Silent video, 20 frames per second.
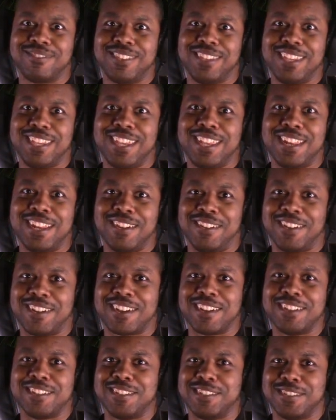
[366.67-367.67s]
You know I'm
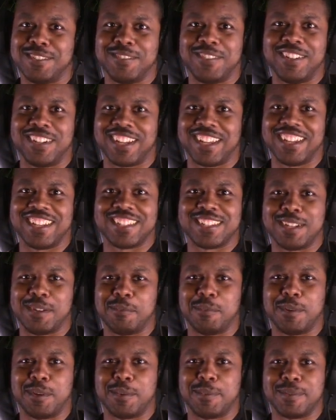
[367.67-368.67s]
gonna choose the wrong answer on
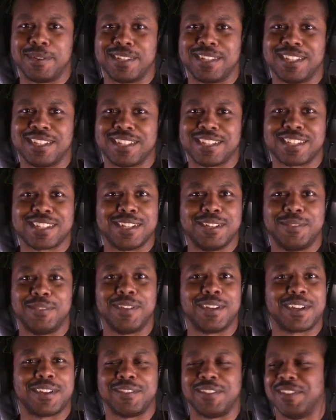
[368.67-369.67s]
purpose. I'm just gonna
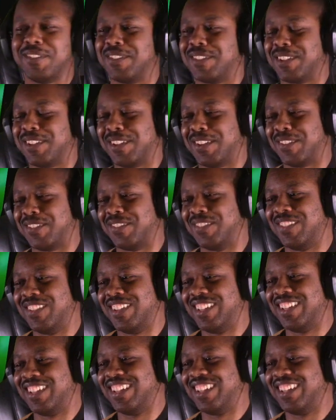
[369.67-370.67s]
fuck around with them.
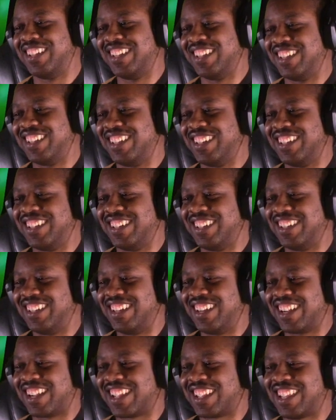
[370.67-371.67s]

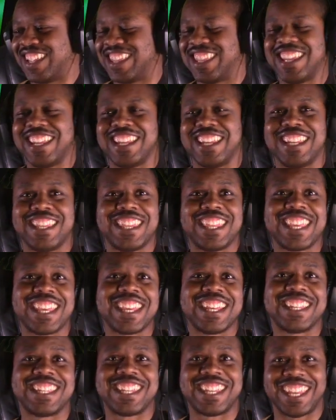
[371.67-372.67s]
Cause like, they
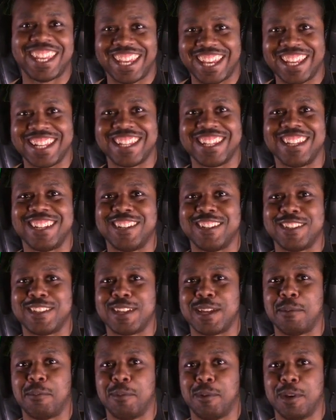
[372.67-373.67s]
intended to do
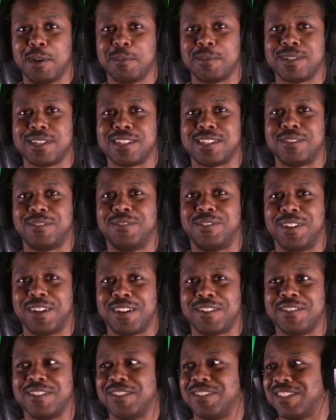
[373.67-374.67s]
that on purpose just to fuck
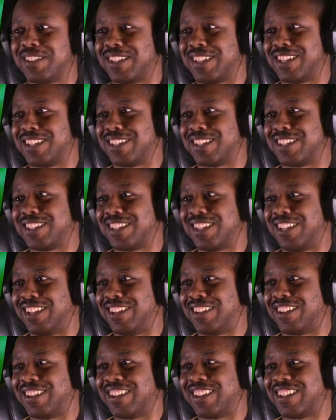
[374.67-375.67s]
around with us. It's
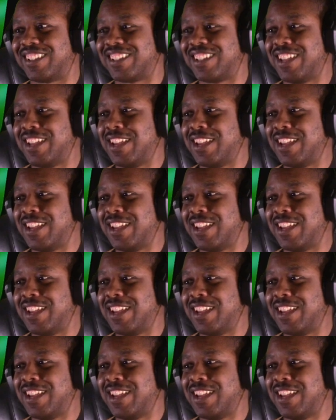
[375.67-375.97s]
hilarious.